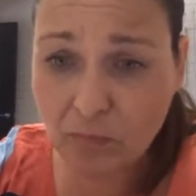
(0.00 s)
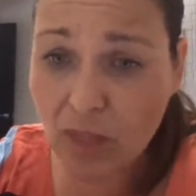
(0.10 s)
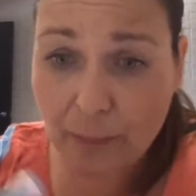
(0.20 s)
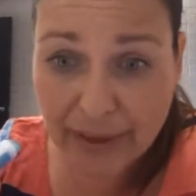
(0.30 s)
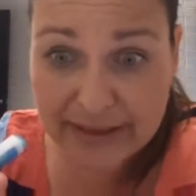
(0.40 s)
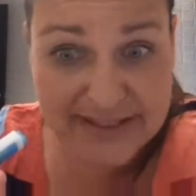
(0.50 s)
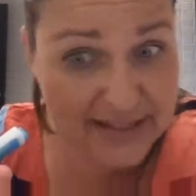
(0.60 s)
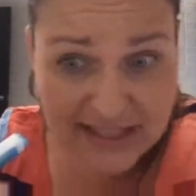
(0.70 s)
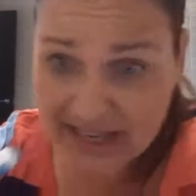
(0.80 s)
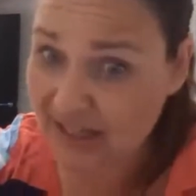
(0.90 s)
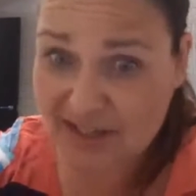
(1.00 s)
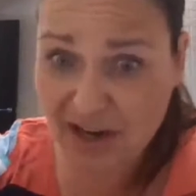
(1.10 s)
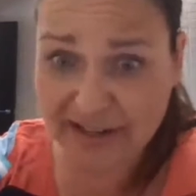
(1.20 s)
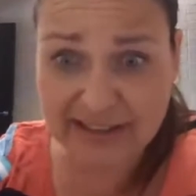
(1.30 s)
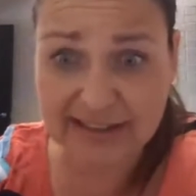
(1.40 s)
but it's a teeny
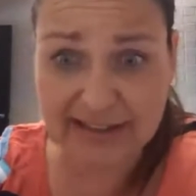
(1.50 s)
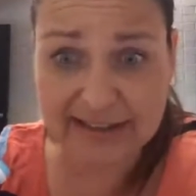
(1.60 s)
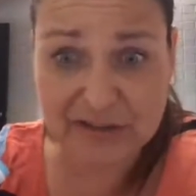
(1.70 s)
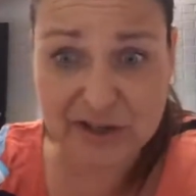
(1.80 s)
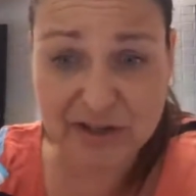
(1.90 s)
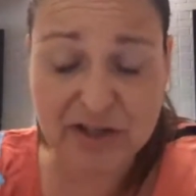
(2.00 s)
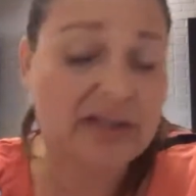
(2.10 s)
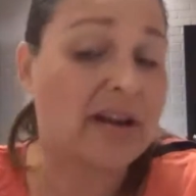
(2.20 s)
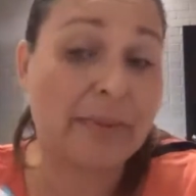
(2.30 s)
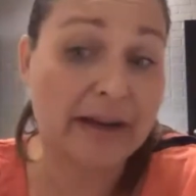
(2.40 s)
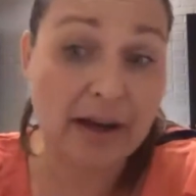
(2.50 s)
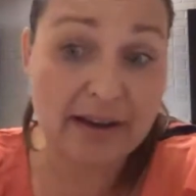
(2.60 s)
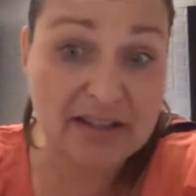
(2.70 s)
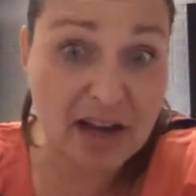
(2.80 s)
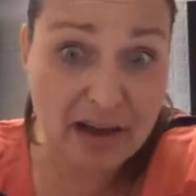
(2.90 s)
tiny little injection, a bit like a
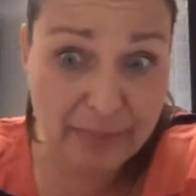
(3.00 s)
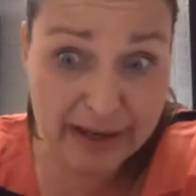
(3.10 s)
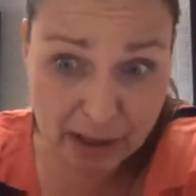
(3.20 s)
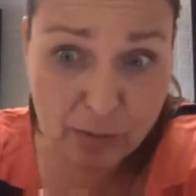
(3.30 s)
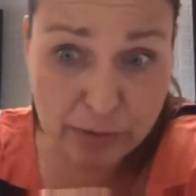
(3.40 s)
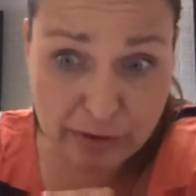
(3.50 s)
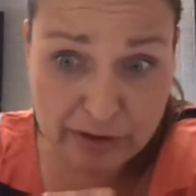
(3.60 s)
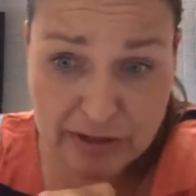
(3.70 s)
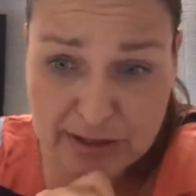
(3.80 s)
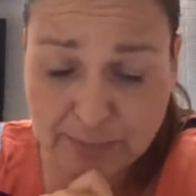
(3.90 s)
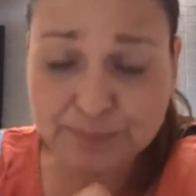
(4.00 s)
diabetic would use,